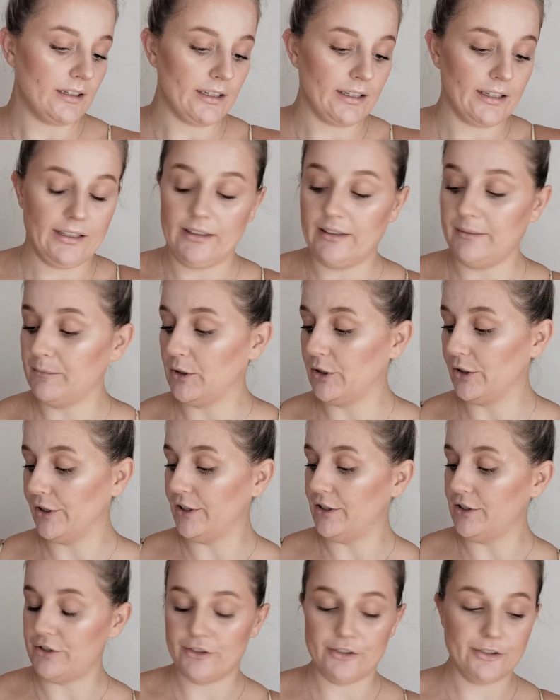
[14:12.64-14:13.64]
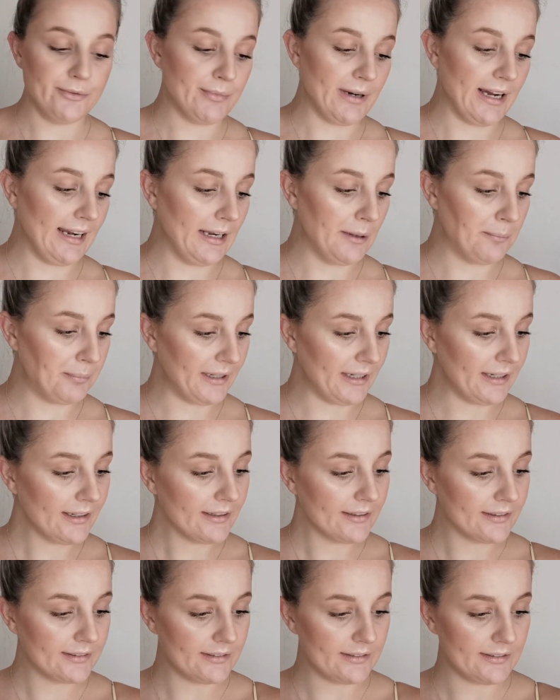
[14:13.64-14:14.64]
I am going to do my lippy.
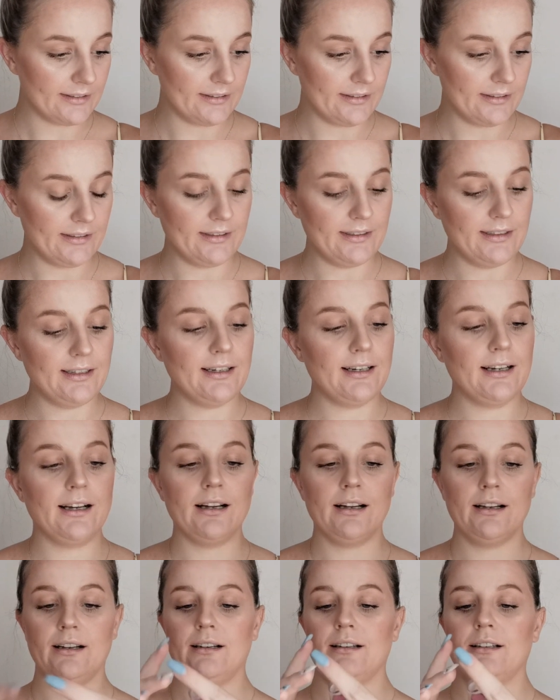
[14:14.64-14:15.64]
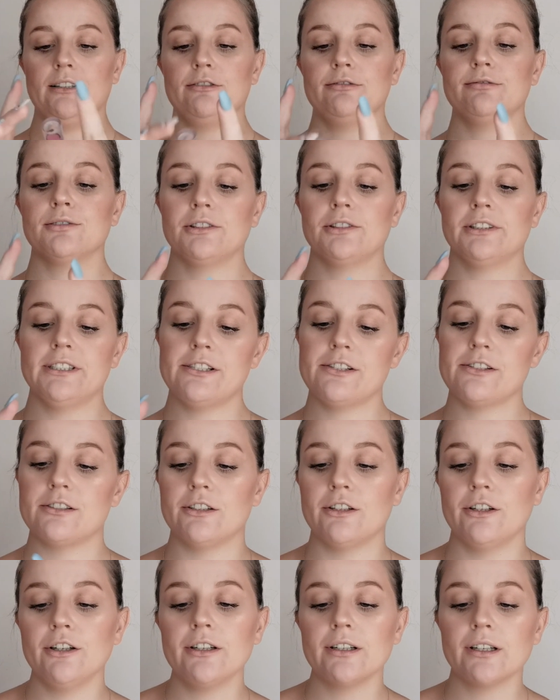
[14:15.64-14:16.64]
For this
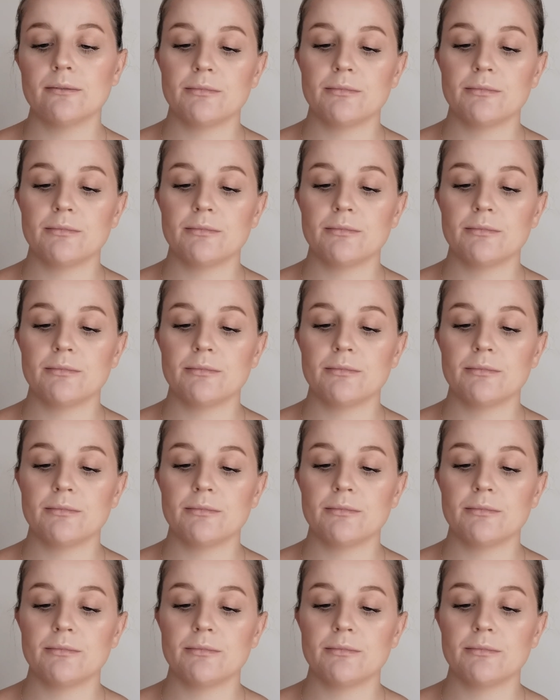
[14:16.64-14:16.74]
look,